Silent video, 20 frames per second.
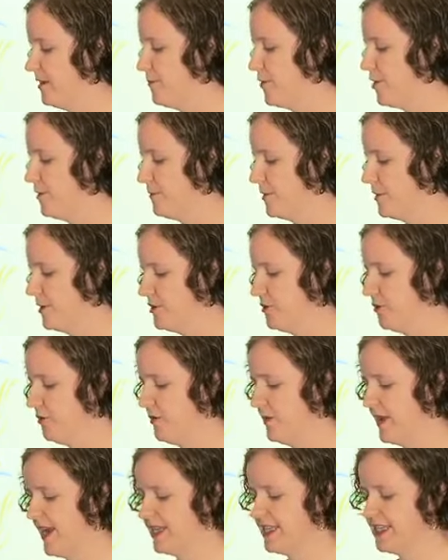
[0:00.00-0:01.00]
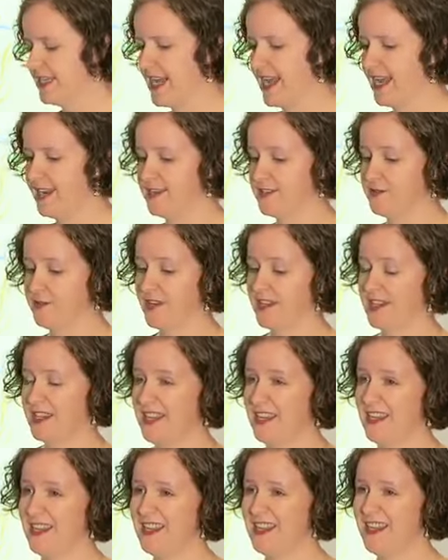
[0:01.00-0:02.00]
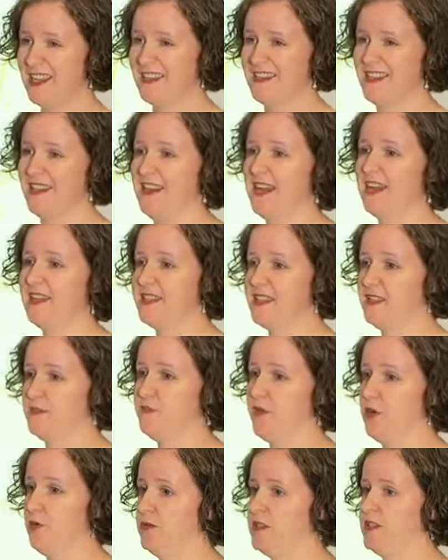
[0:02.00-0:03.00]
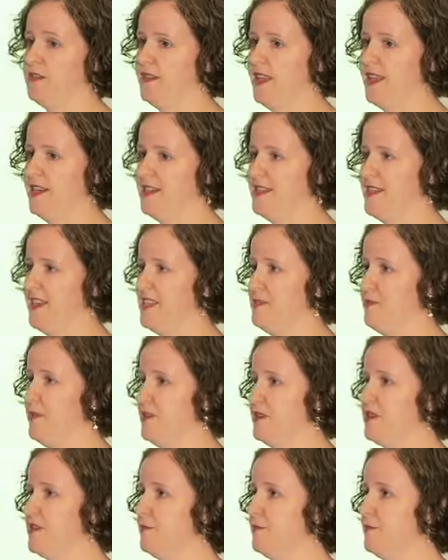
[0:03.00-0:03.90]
And what I want to talk about today is really the nuts and bolts of that assessment.